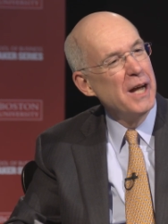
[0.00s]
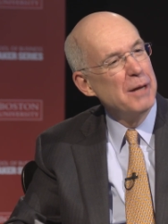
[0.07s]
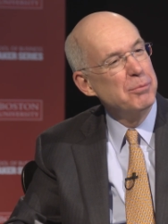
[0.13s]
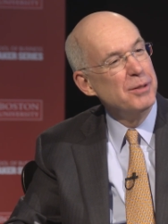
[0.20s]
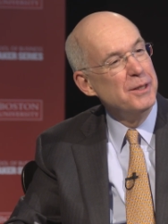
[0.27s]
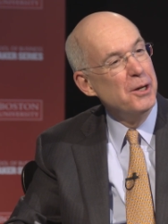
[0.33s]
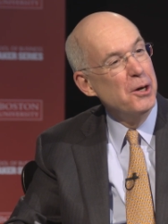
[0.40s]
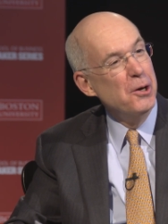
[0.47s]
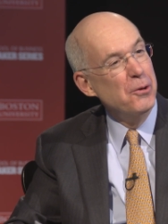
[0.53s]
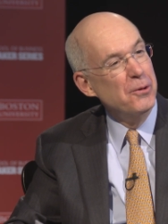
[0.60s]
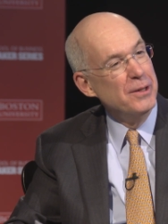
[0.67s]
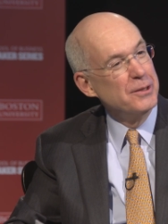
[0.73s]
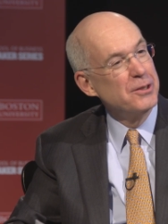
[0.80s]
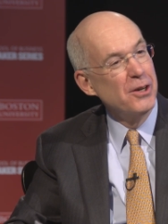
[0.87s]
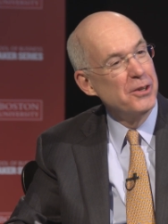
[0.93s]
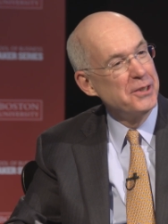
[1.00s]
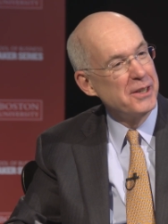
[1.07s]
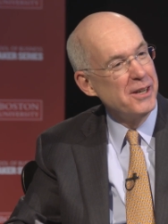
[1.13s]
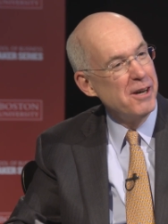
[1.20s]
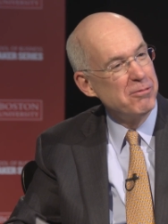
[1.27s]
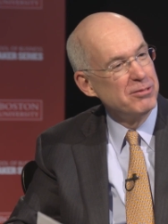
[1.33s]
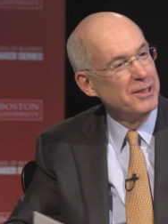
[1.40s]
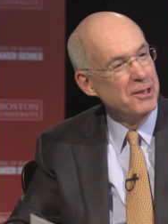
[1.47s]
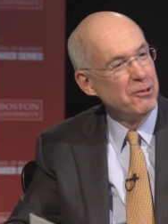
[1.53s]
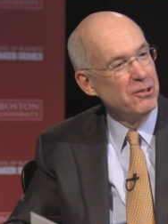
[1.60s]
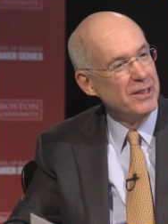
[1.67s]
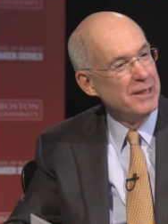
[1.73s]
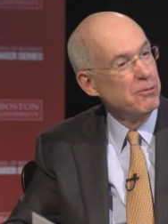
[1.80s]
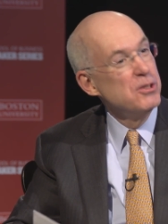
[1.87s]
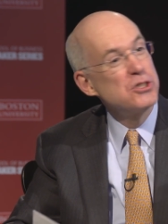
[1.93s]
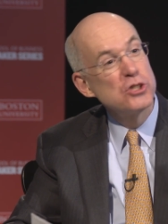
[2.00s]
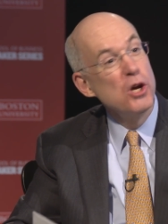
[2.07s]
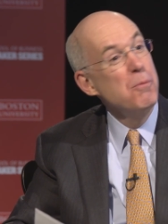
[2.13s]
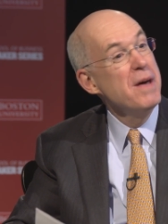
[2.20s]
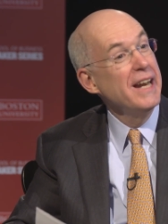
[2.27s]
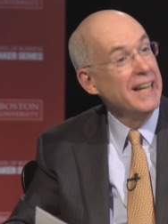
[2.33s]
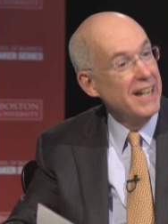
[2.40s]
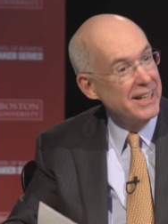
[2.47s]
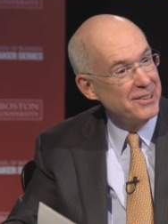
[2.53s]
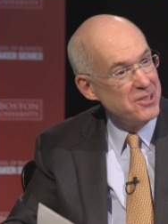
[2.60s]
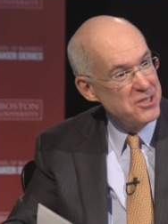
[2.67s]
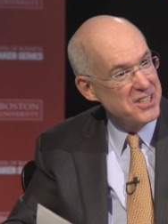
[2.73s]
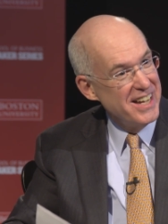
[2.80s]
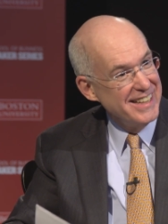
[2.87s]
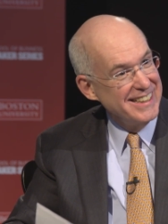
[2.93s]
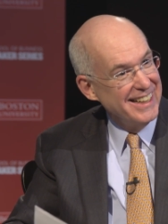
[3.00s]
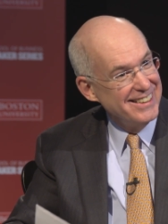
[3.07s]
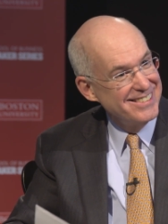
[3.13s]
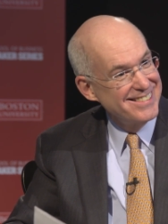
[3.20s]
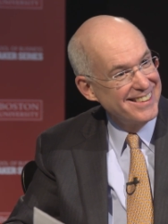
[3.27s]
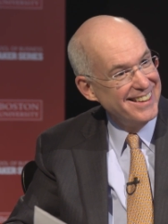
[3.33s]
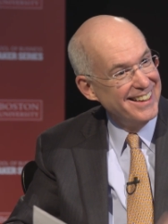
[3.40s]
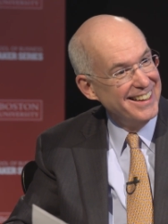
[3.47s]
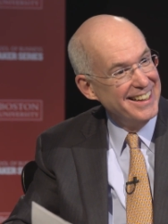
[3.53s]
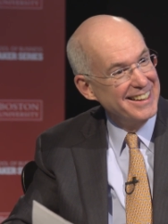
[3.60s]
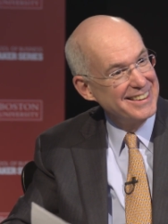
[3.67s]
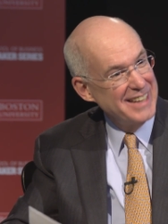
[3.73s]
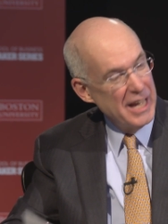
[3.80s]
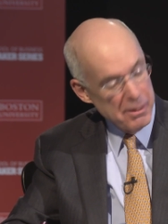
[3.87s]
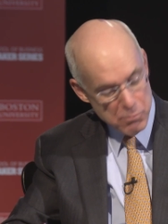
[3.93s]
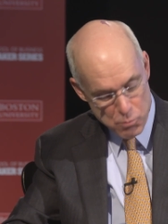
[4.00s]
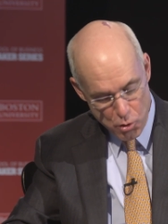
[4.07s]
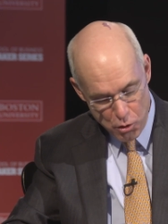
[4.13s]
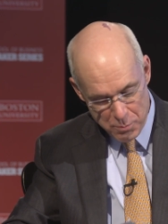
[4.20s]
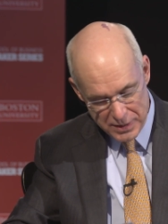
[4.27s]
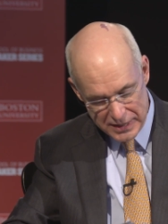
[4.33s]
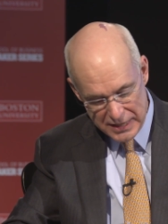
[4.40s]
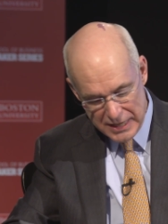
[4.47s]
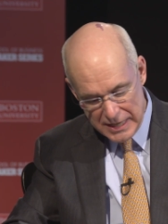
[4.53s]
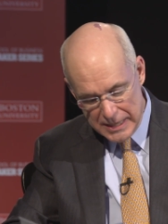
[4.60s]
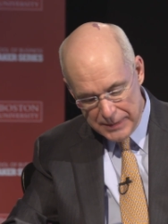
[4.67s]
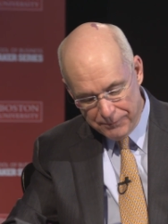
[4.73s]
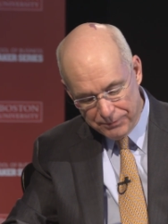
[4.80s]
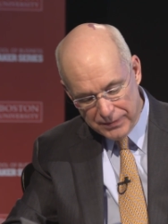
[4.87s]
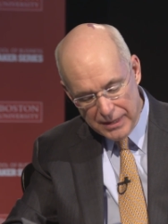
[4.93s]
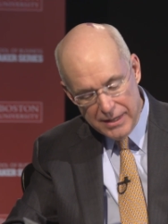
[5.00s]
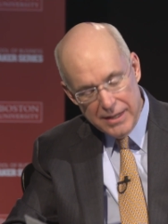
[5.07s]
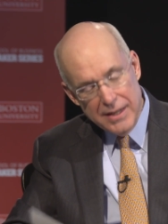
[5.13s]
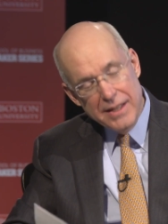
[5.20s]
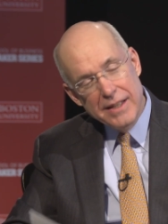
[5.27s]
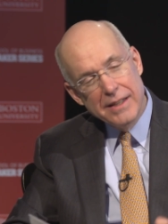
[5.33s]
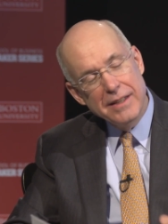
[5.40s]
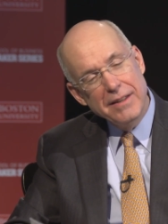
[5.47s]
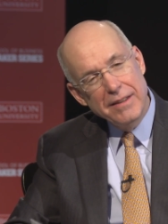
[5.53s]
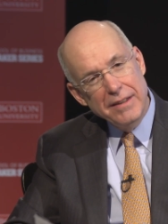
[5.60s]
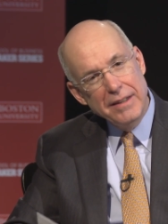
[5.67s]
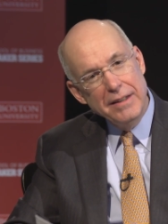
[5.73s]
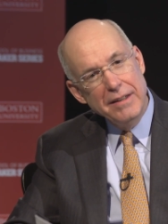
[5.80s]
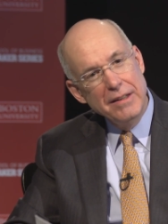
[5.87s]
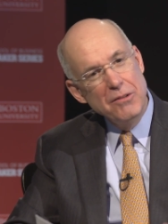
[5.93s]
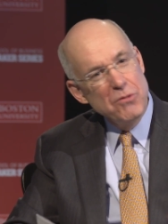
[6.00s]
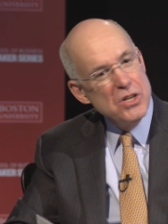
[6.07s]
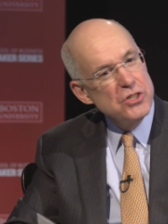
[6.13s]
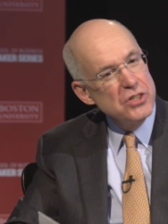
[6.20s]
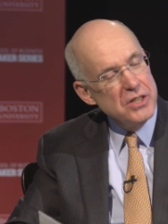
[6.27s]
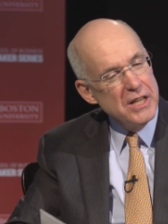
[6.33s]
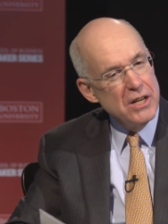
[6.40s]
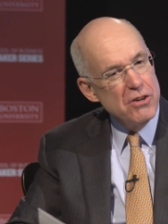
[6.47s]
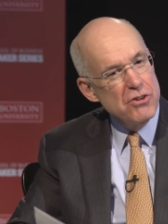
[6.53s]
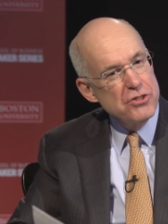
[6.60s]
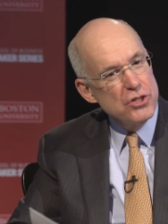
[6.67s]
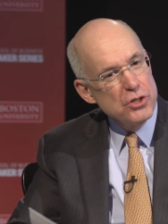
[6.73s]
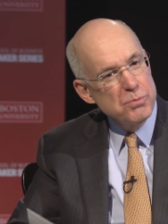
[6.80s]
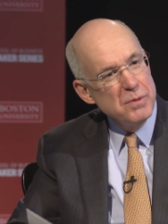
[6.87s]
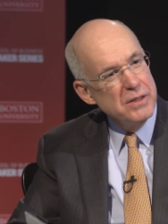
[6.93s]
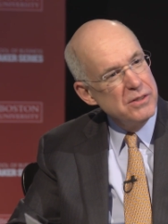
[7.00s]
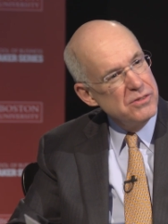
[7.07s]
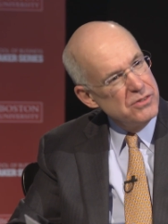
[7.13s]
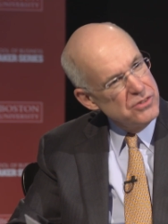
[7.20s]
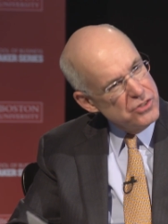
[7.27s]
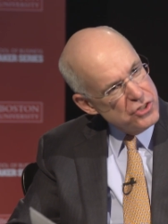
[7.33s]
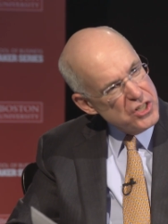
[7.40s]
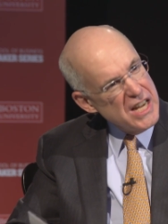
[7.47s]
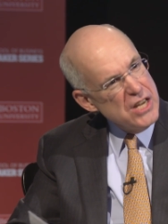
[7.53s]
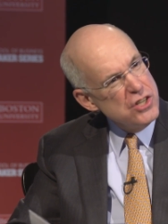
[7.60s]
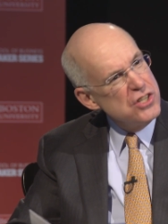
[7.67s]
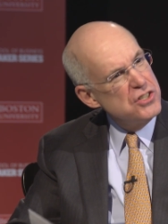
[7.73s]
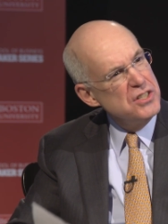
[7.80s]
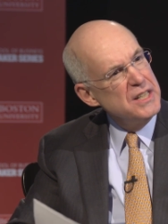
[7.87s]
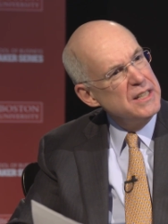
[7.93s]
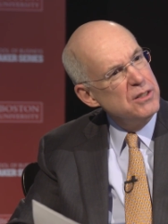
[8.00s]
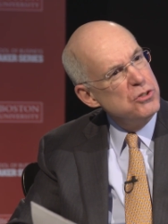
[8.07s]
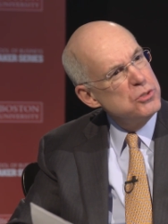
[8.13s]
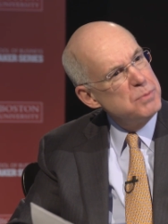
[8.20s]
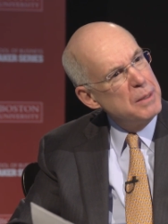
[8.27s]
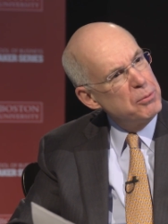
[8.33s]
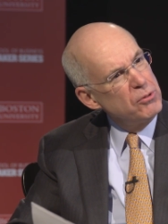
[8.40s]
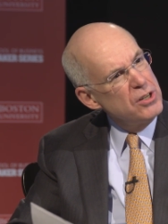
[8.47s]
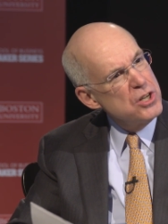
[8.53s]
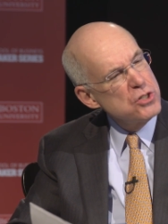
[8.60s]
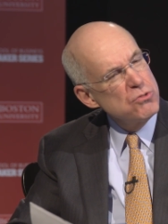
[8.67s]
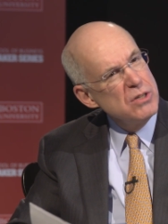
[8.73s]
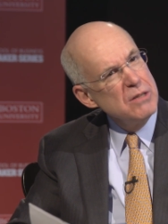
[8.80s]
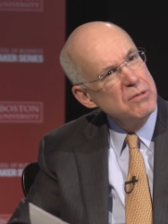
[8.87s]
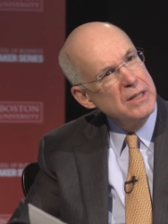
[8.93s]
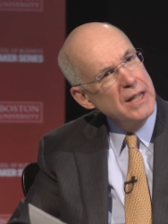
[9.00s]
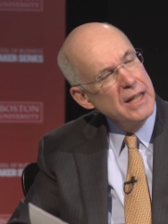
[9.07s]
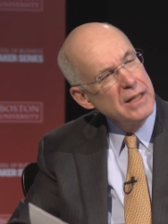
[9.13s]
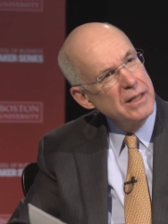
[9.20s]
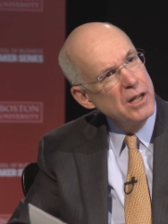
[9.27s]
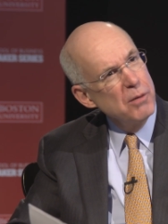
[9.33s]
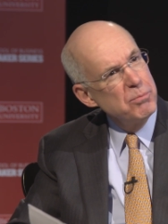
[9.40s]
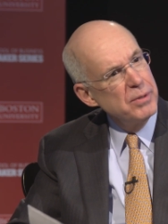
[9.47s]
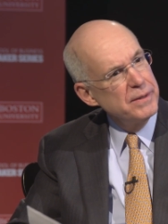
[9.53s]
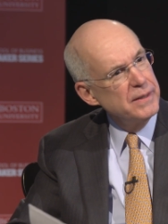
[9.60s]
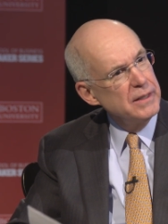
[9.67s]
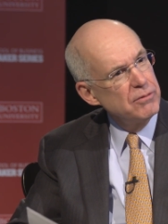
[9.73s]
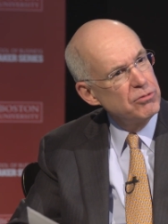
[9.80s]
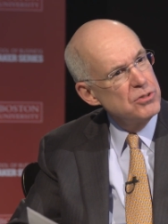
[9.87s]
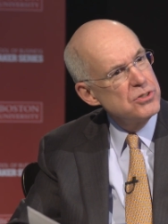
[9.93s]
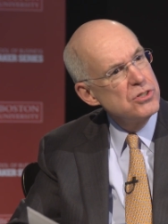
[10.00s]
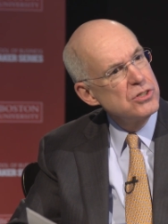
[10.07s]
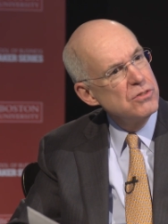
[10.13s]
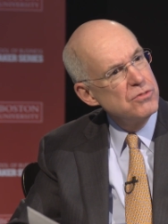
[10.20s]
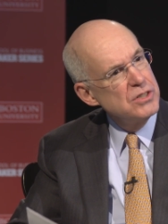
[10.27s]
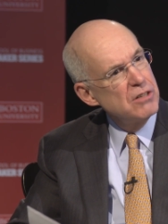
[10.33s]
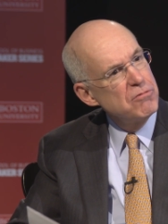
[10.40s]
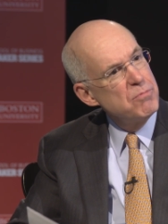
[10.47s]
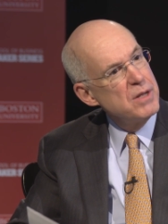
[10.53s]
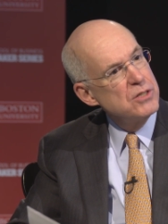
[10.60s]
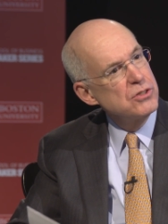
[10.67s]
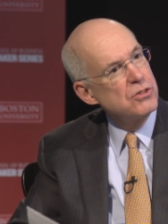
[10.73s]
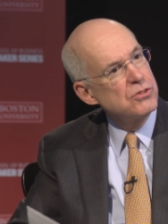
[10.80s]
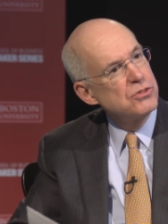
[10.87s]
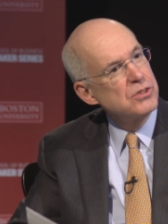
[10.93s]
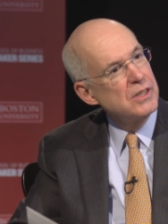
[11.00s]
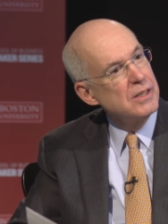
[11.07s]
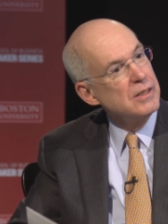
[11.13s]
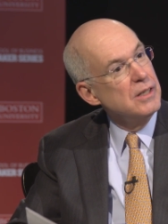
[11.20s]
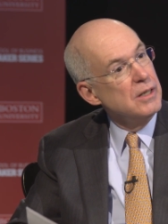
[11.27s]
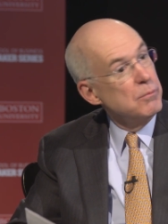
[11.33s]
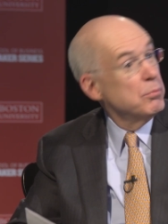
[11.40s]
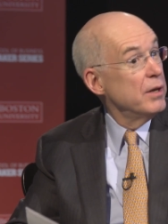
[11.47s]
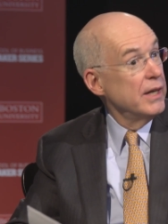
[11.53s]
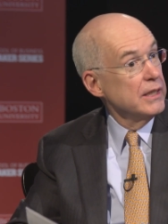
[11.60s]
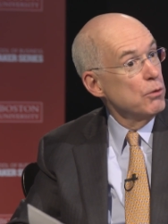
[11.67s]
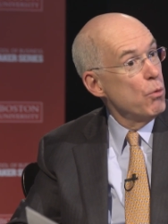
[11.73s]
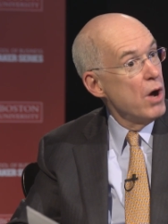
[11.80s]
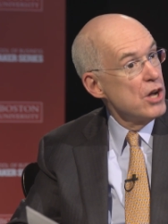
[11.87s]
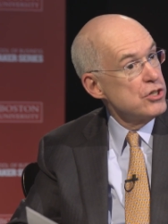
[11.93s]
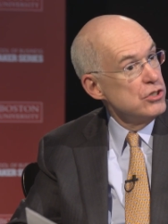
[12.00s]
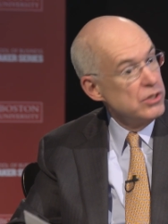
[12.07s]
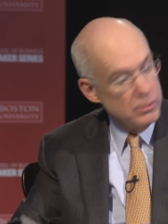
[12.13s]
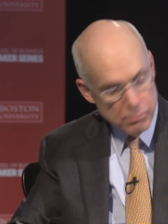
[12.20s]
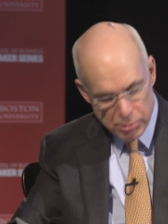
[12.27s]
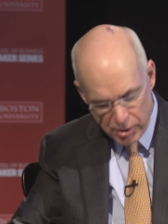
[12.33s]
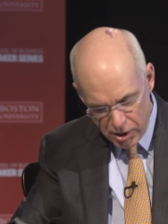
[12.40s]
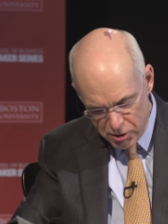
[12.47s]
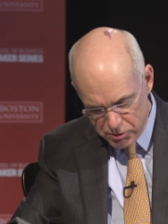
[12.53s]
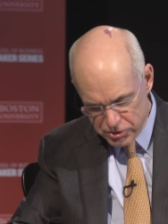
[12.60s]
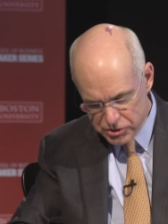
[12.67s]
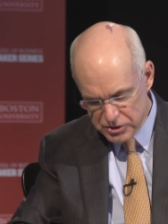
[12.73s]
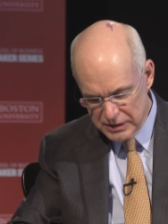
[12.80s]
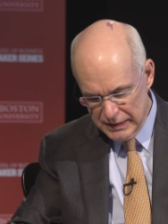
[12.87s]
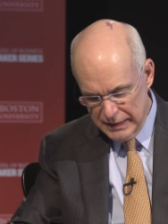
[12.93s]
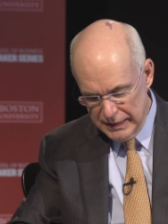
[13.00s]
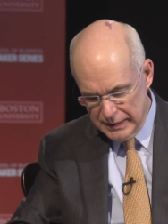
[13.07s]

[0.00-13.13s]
IPO and, and called it off it. literally with so many it. others, I guess, uh, at that moment. Yeah in recent years, there's been changes yeah. in the newspaper industry. We can't help but think, for instance, of Jeff Bezos uh, buying the Washington Post,